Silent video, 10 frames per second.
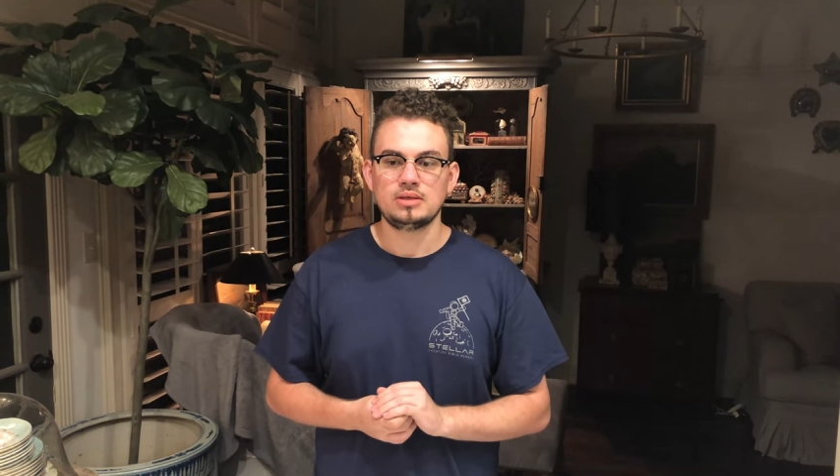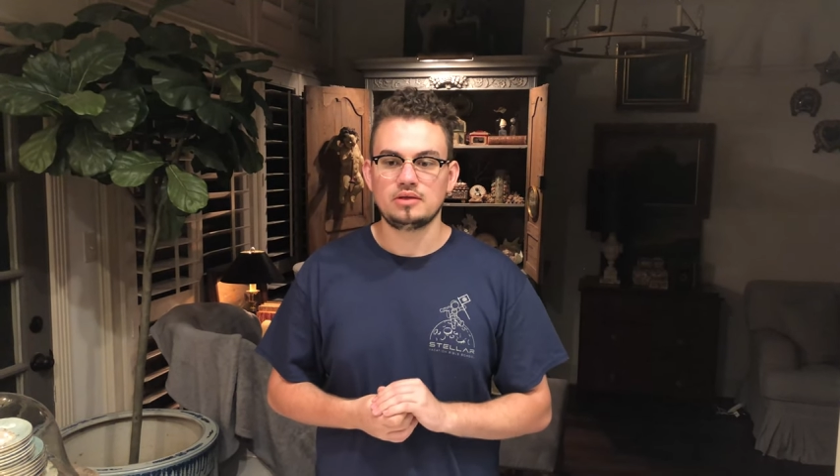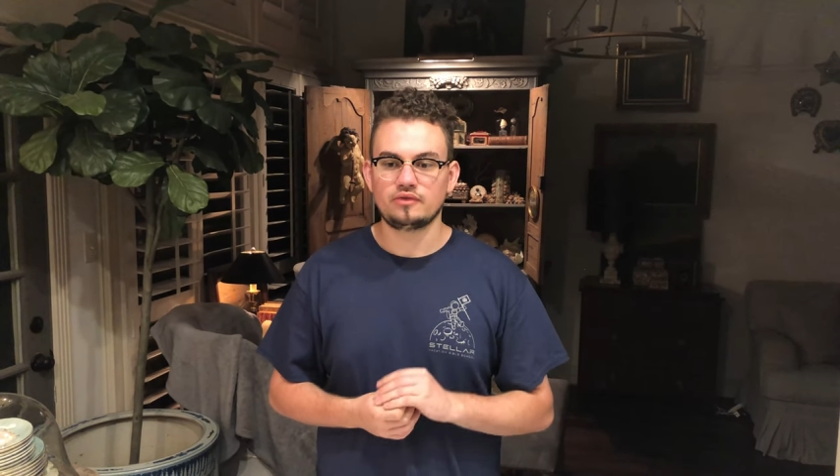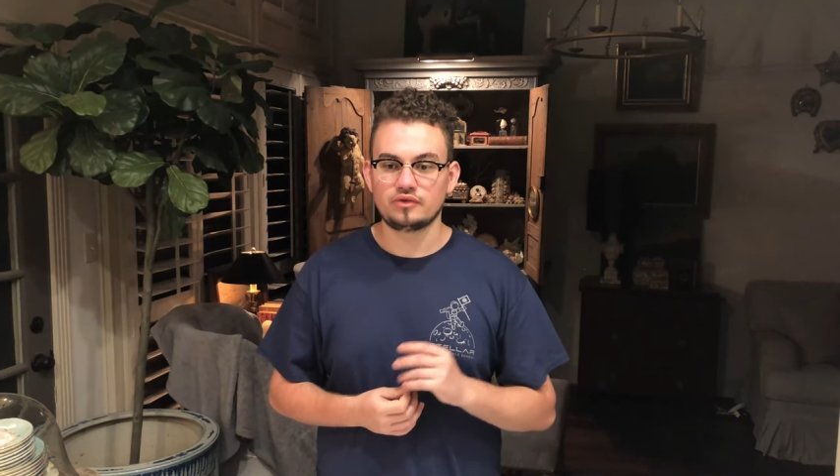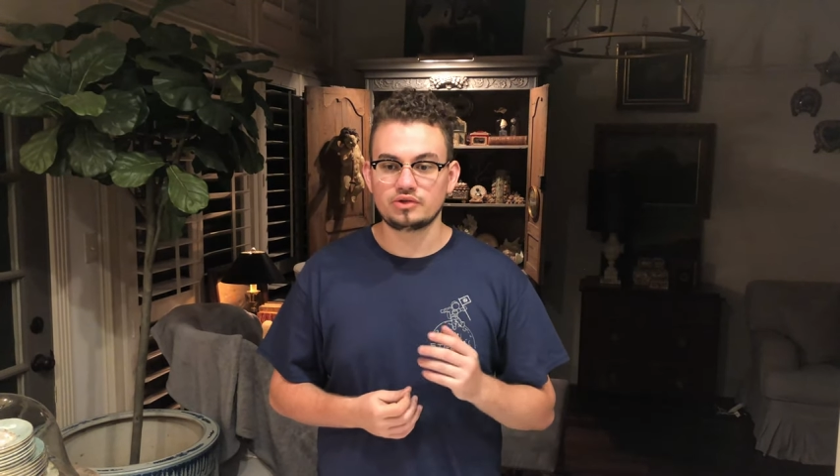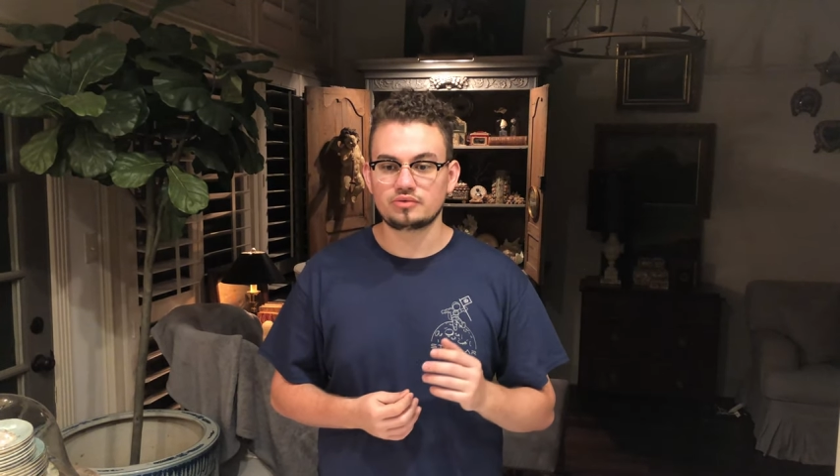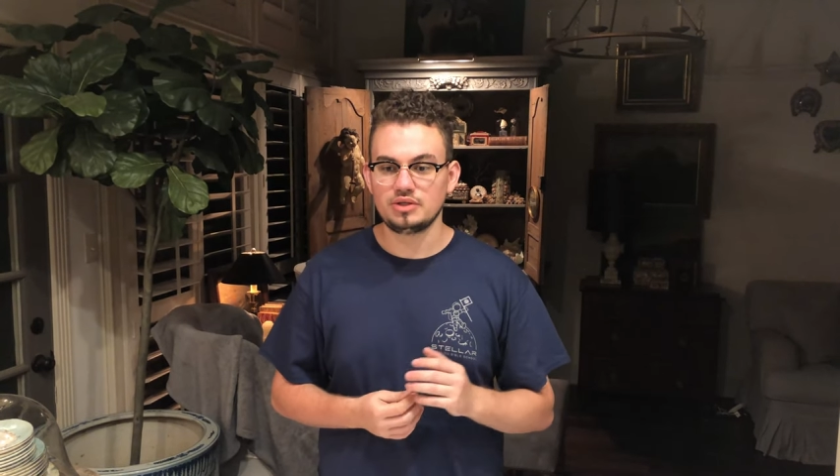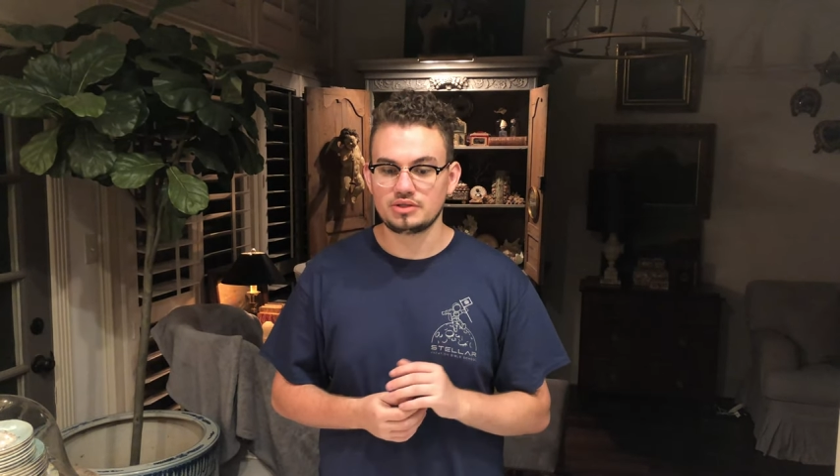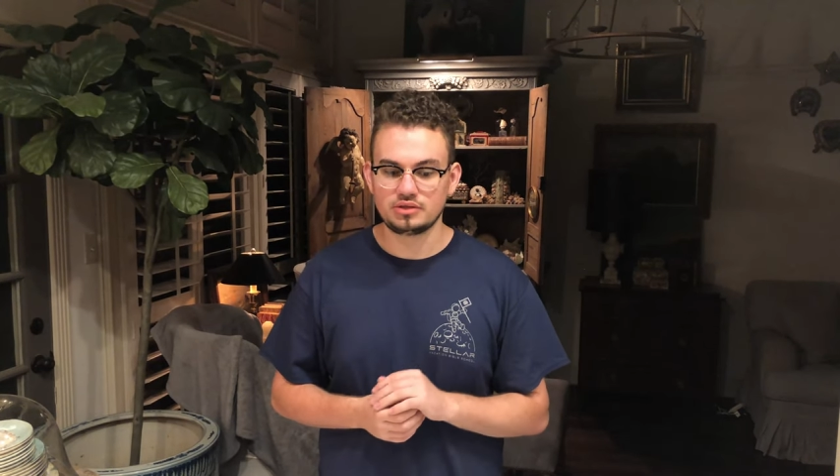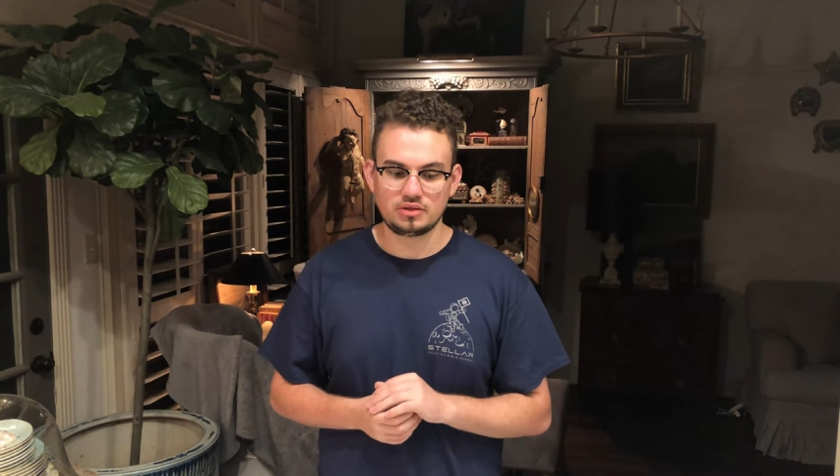The first
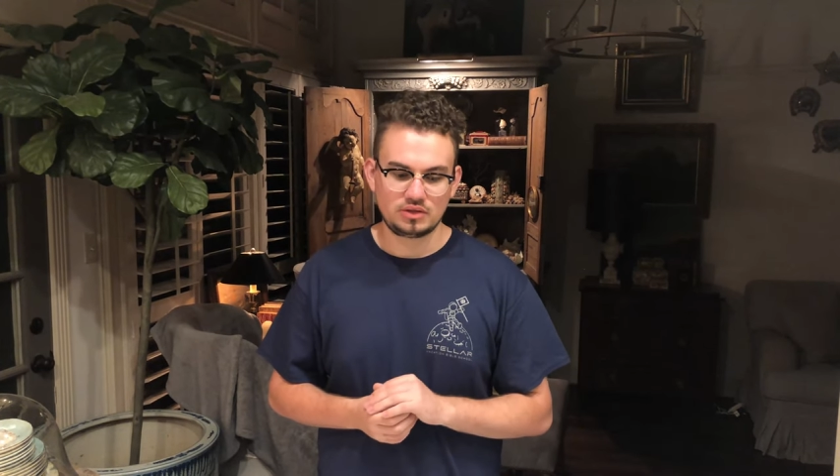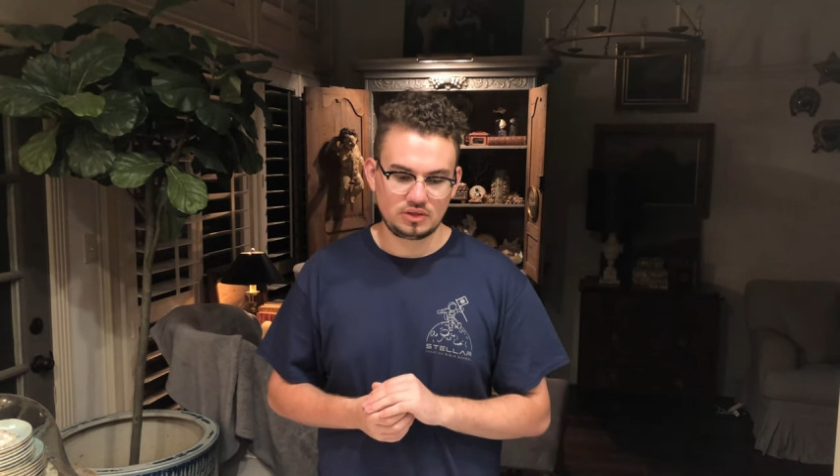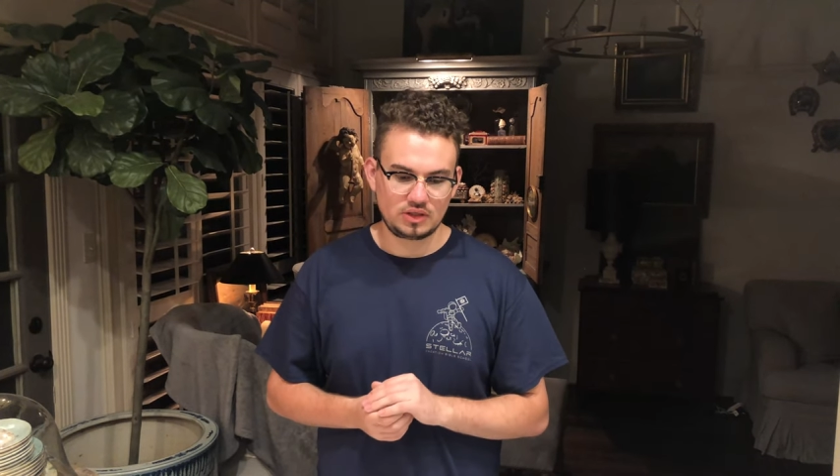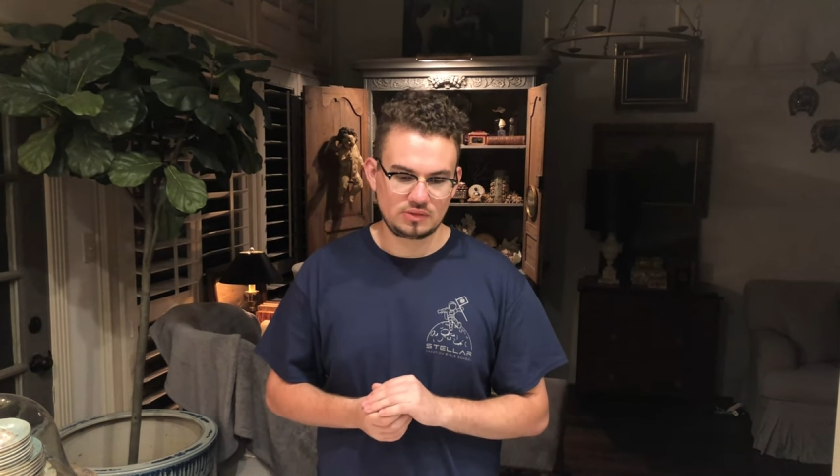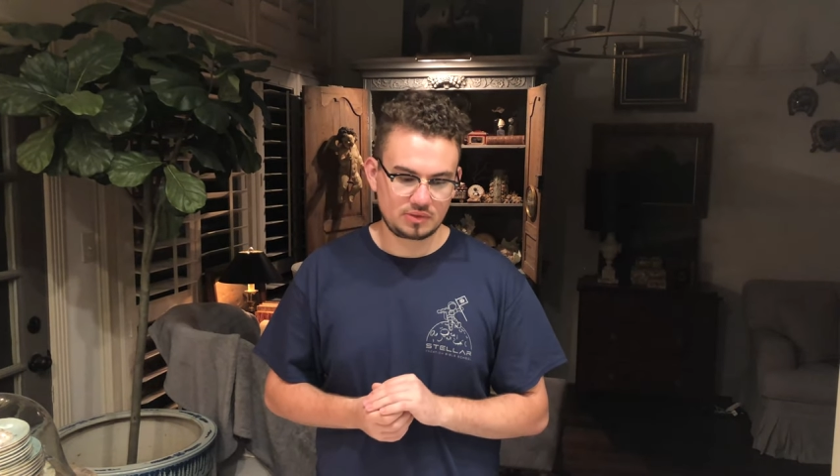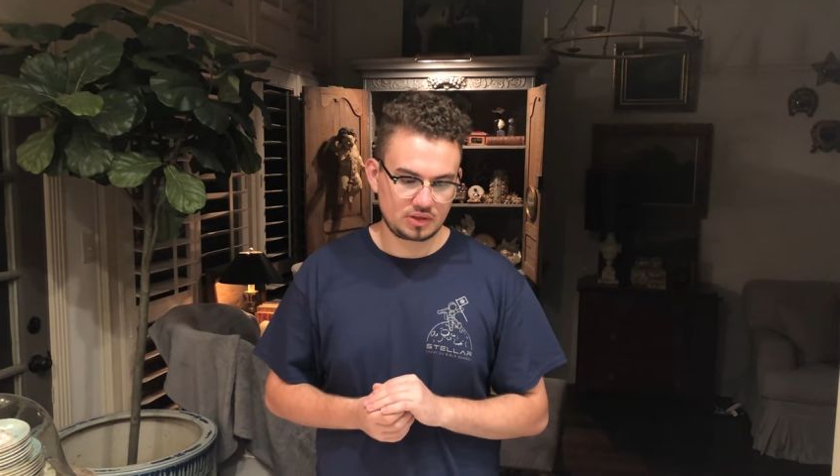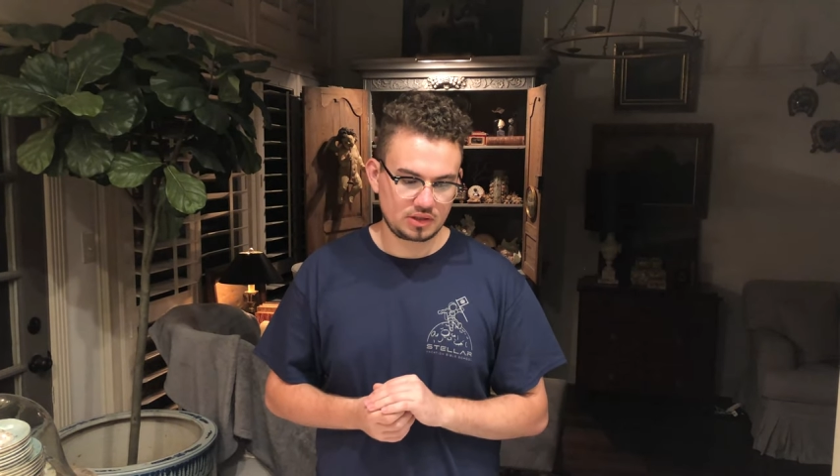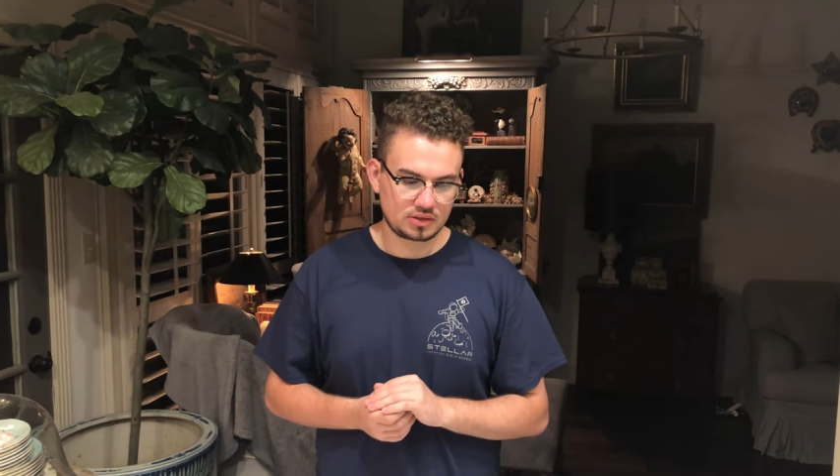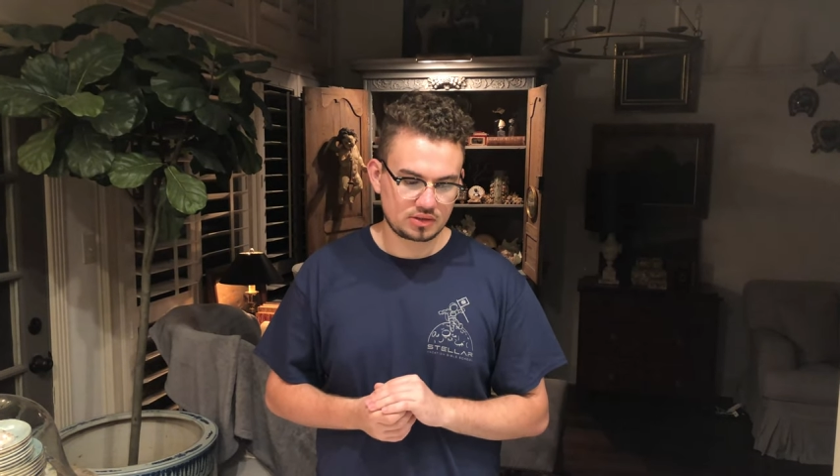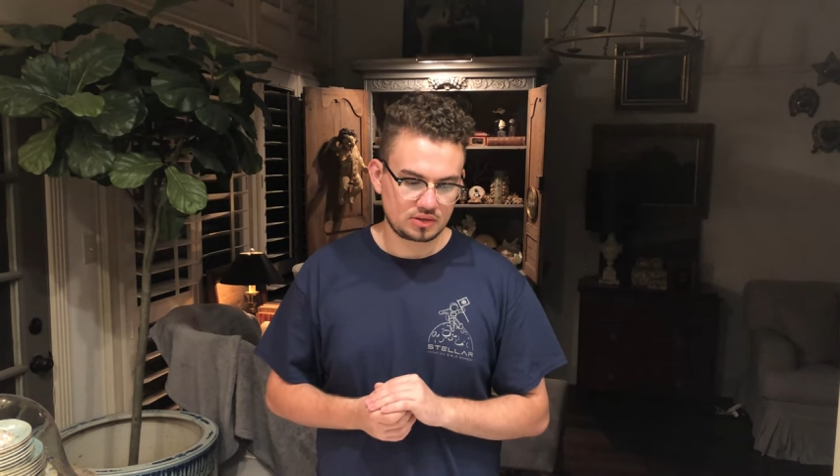reason is
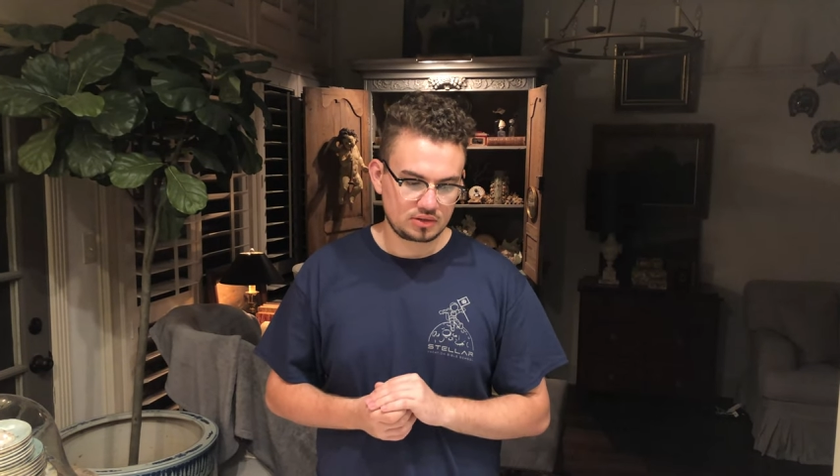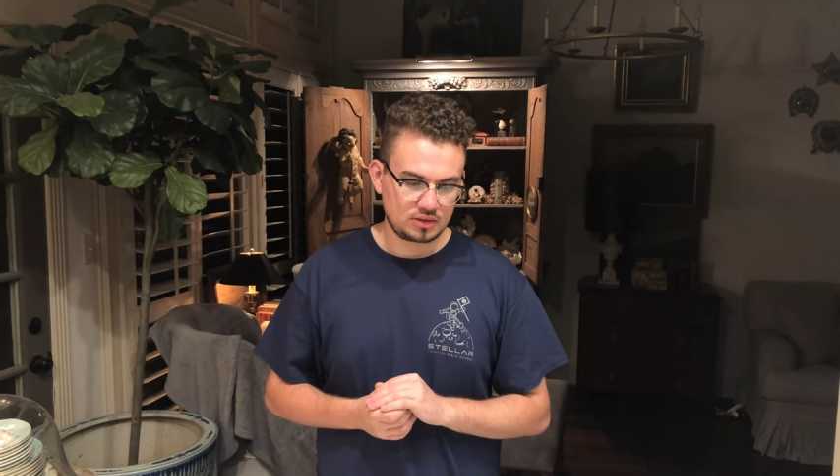because